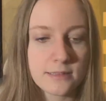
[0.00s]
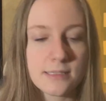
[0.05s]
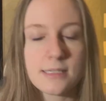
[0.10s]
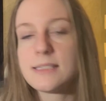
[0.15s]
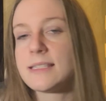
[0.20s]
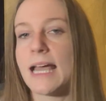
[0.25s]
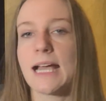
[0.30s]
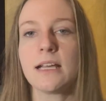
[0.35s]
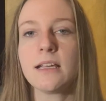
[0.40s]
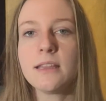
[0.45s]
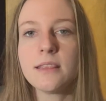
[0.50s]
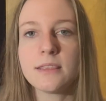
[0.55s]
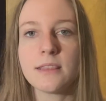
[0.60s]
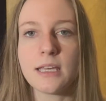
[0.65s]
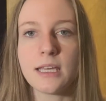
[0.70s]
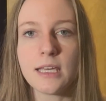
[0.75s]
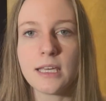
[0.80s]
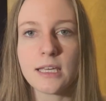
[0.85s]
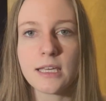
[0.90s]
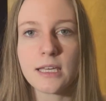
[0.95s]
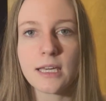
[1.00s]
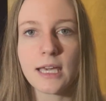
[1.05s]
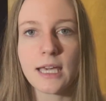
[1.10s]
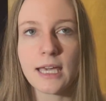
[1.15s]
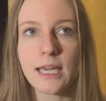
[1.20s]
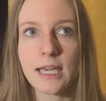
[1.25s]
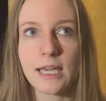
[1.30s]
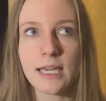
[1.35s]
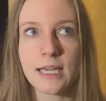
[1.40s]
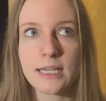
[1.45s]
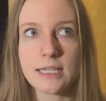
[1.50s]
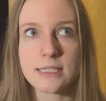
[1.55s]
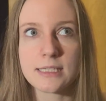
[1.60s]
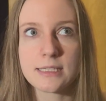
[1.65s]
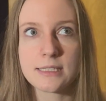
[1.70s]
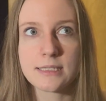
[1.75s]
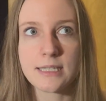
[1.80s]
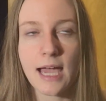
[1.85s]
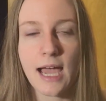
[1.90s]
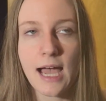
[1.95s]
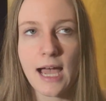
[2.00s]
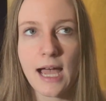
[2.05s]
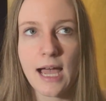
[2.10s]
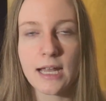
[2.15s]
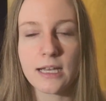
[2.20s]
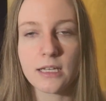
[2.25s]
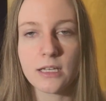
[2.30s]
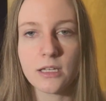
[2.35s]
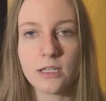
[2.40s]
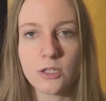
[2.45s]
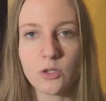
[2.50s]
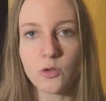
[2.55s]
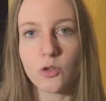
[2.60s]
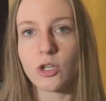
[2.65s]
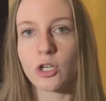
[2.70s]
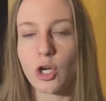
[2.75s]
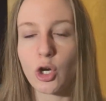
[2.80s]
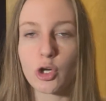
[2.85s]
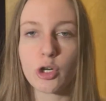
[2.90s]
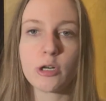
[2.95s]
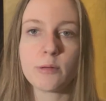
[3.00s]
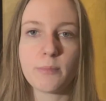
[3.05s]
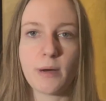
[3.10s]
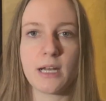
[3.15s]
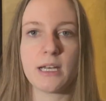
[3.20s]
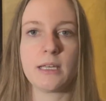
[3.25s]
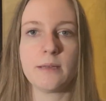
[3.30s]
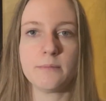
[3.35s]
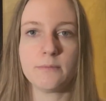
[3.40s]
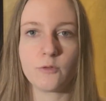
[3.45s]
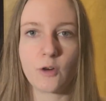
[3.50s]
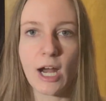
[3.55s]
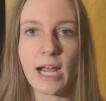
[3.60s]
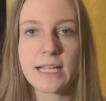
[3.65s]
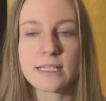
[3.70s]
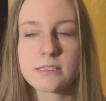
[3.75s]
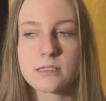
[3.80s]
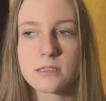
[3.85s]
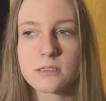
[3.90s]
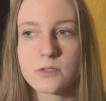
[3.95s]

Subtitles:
The second thing is that you're gonna earn money, right?